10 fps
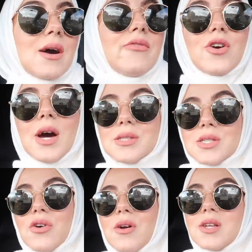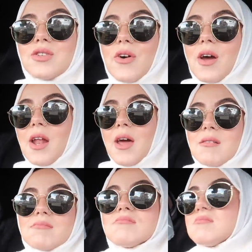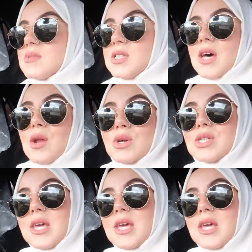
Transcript: out if you guys are struggling to find like decide what